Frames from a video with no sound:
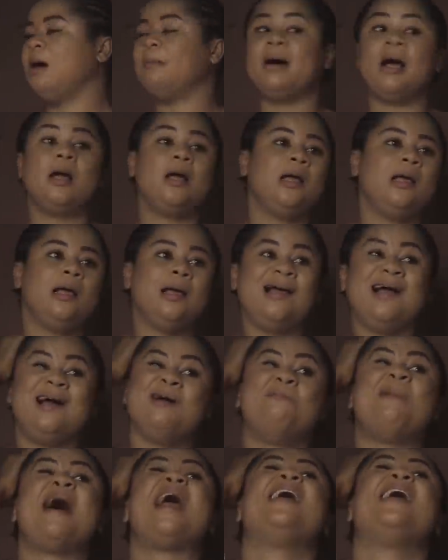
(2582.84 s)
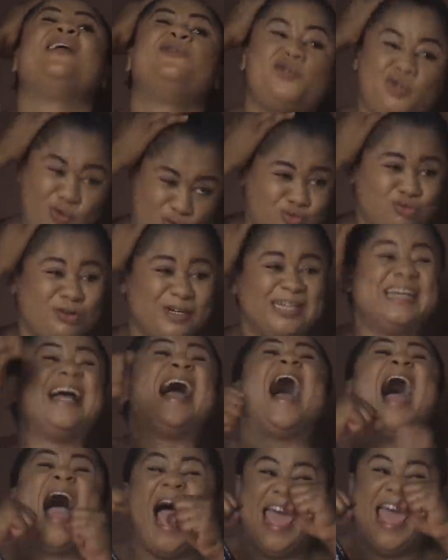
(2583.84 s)
Mama, my head shook.
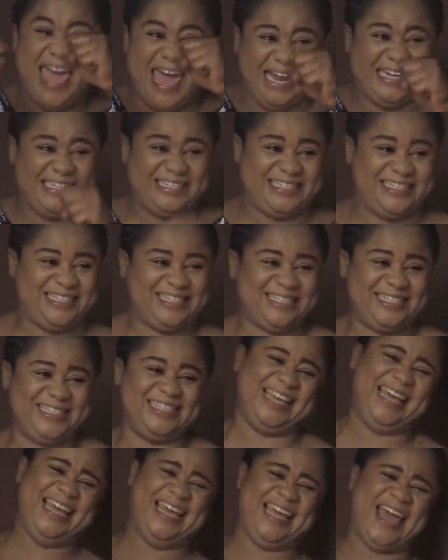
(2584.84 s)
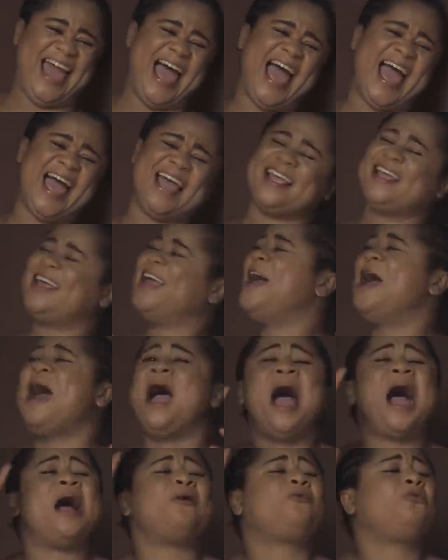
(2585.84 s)
I heard it.
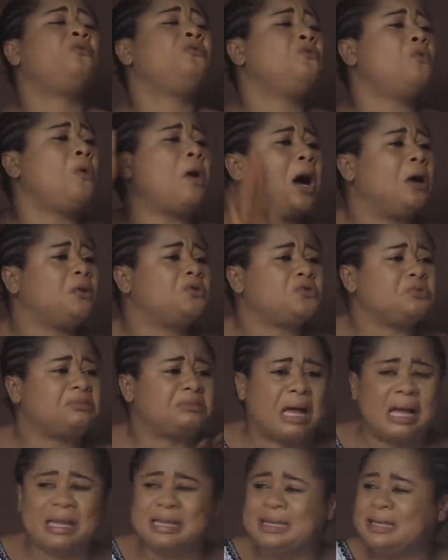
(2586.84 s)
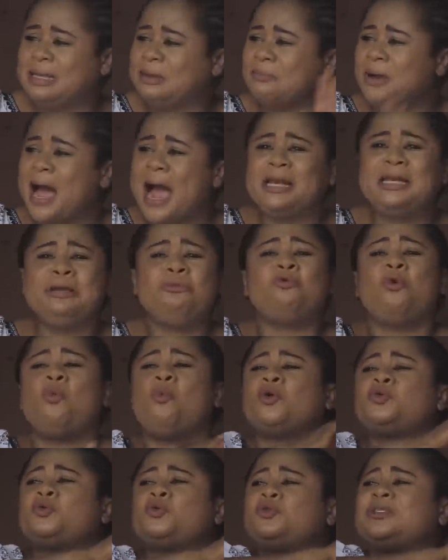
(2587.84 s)
I didn't know how to thank him. I didn't know
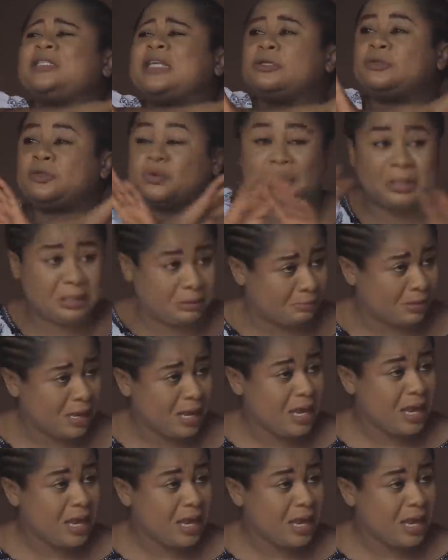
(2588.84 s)
what to say to him.